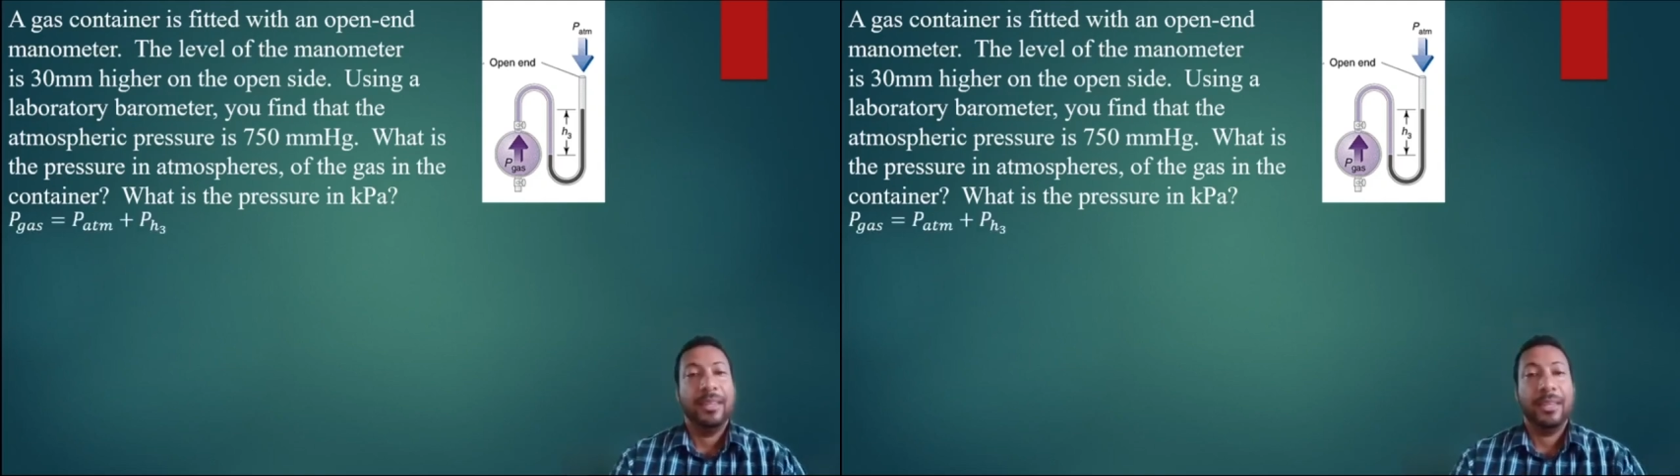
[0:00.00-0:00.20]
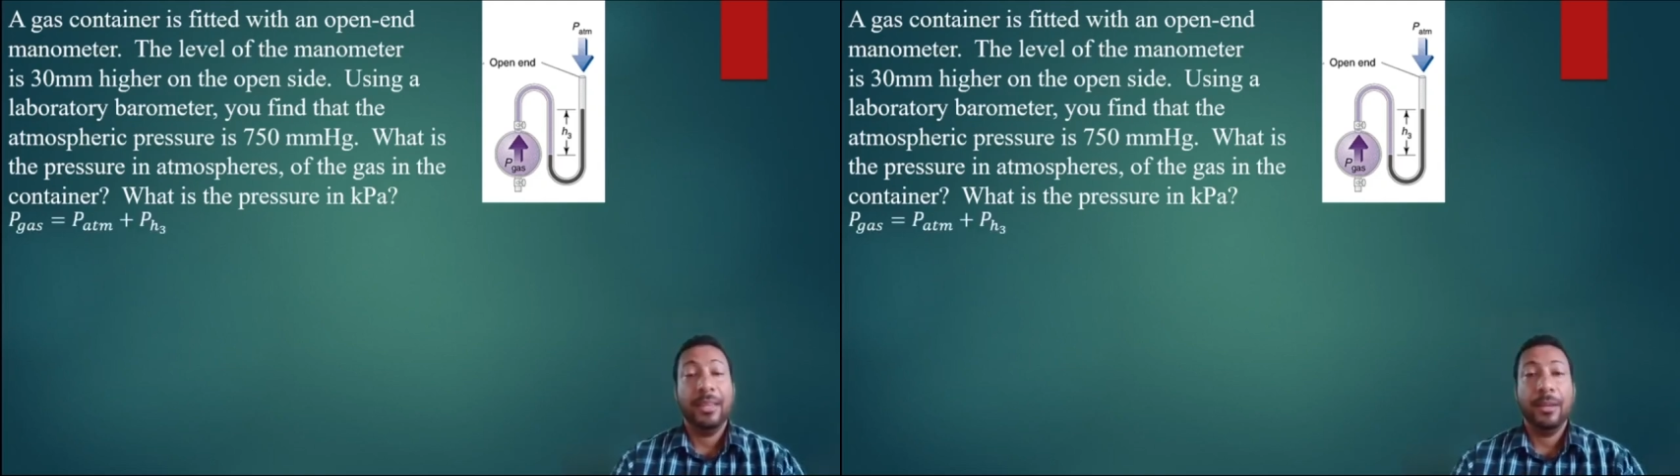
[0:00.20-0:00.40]

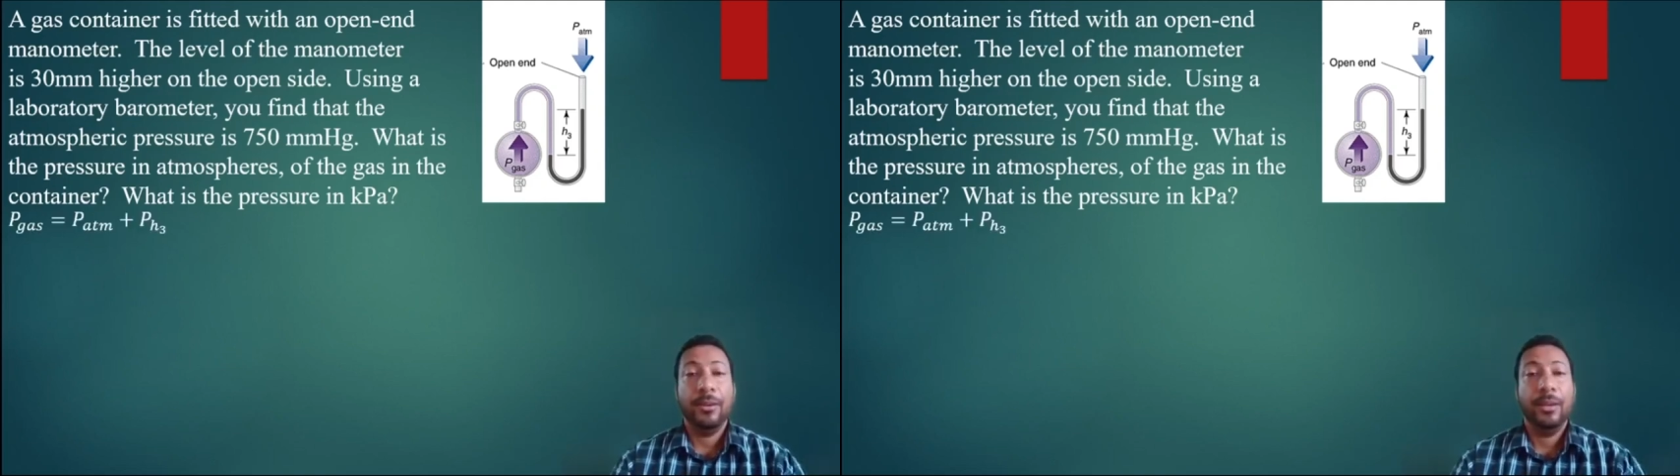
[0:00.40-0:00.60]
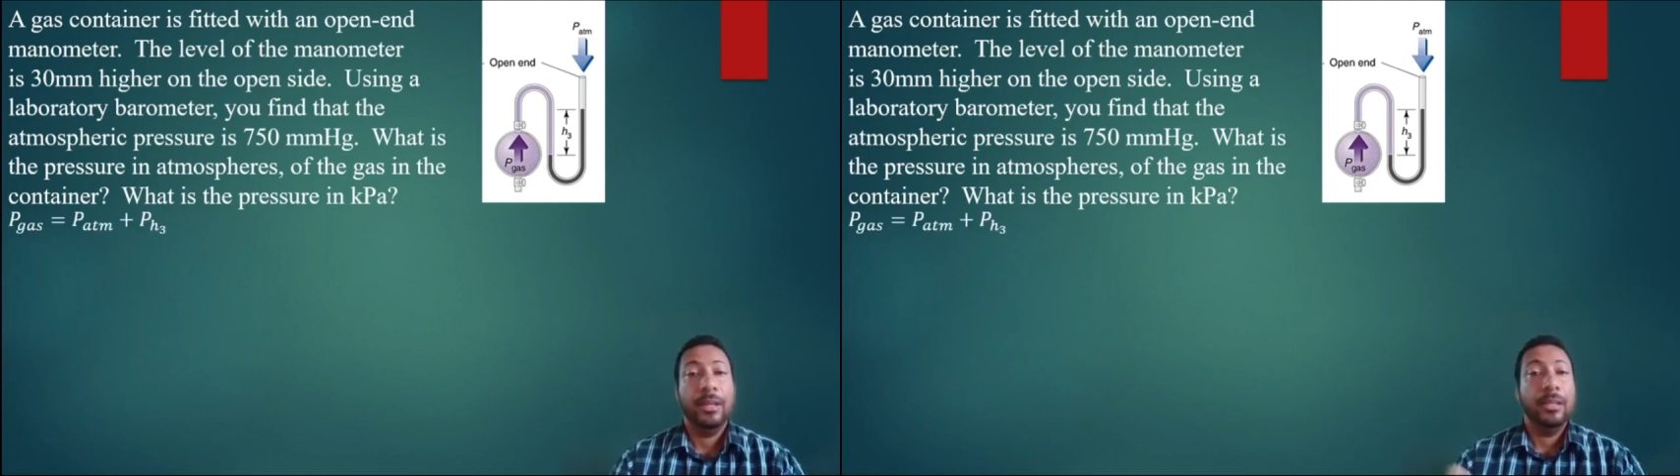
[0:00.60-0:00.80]

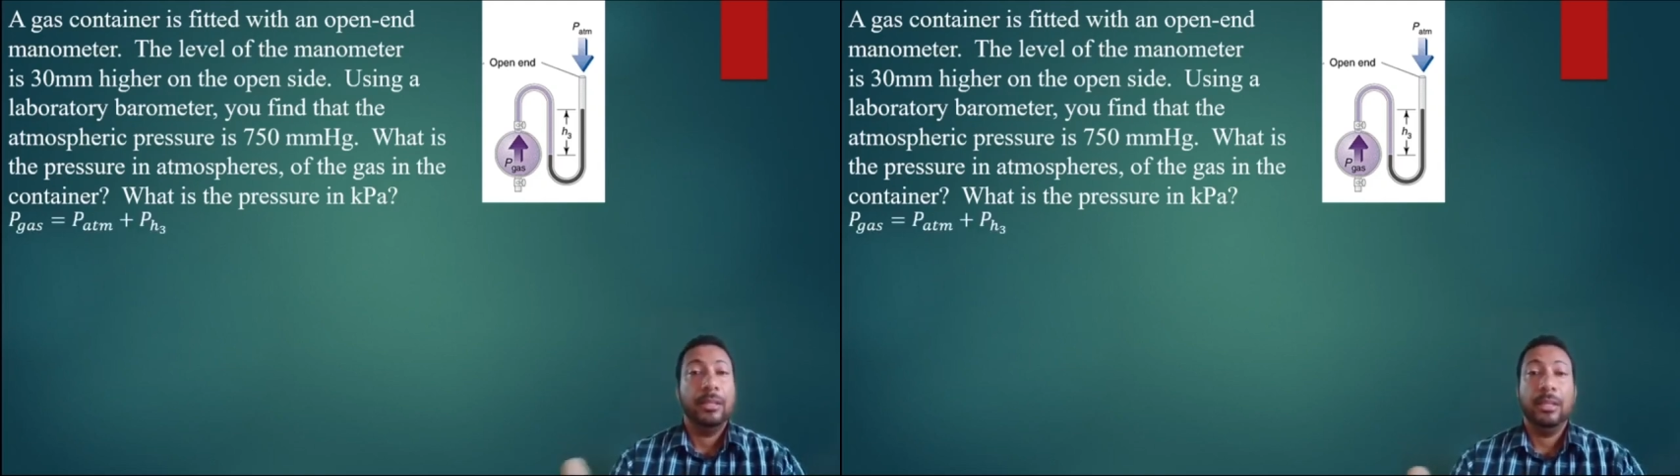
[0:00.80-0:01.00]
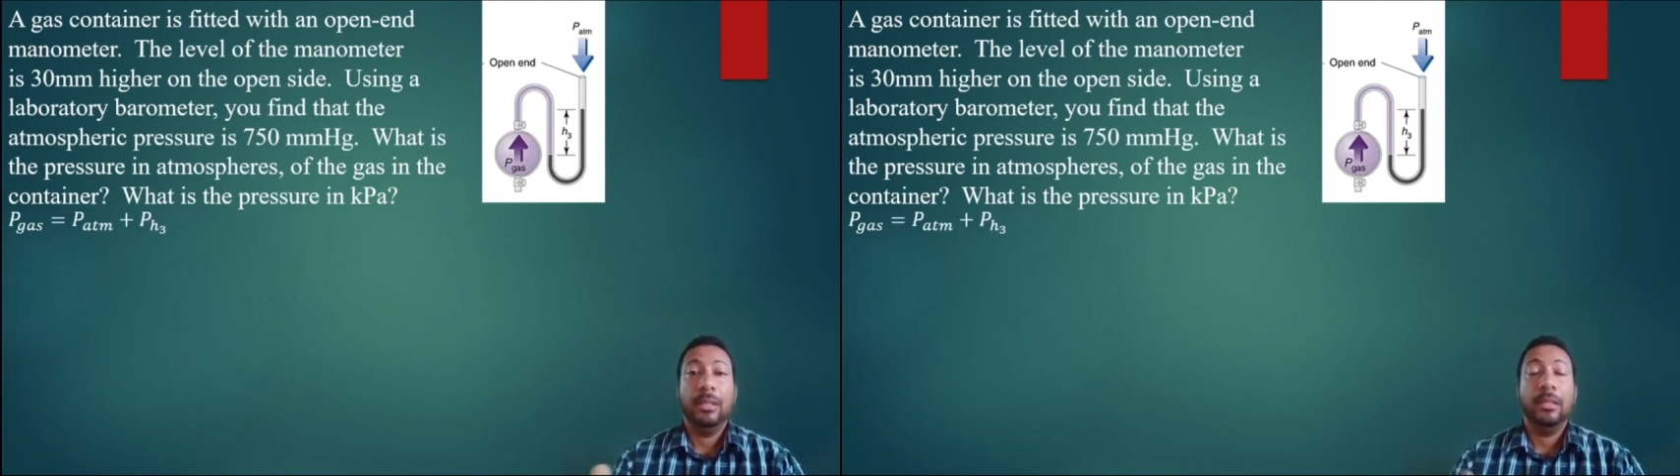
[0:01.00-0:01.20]
Here,
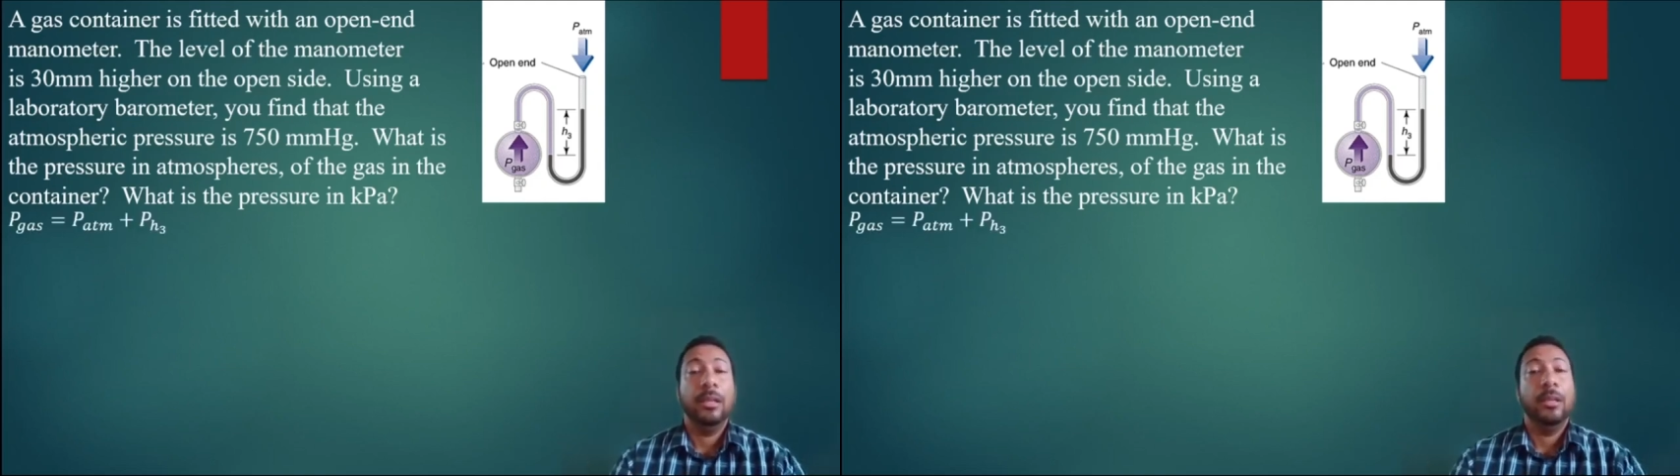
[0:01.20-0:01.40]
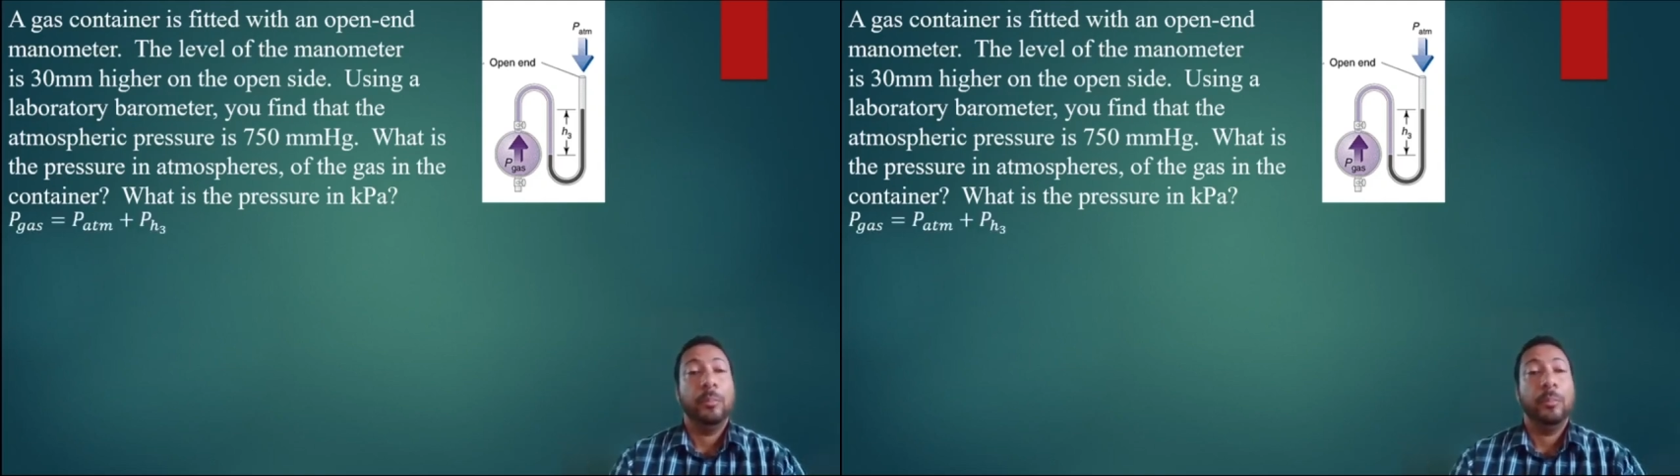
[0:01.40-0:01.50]
the